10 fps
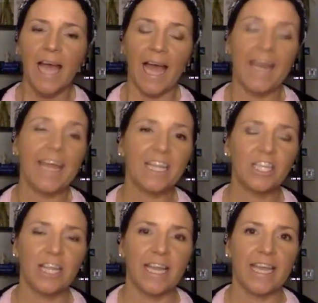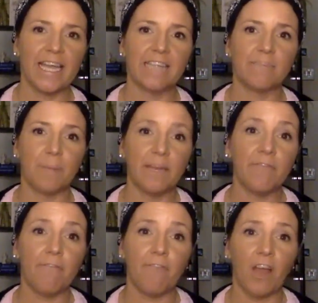And actually, it's been
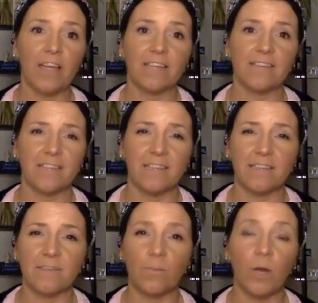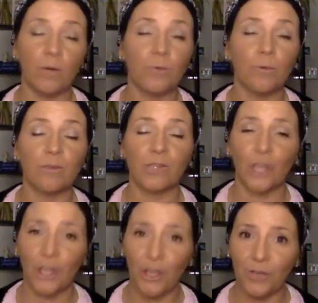in flight since World War
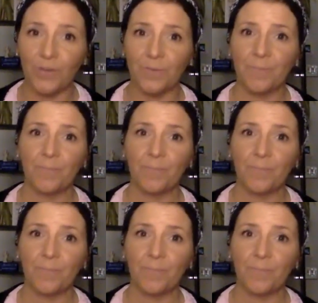II.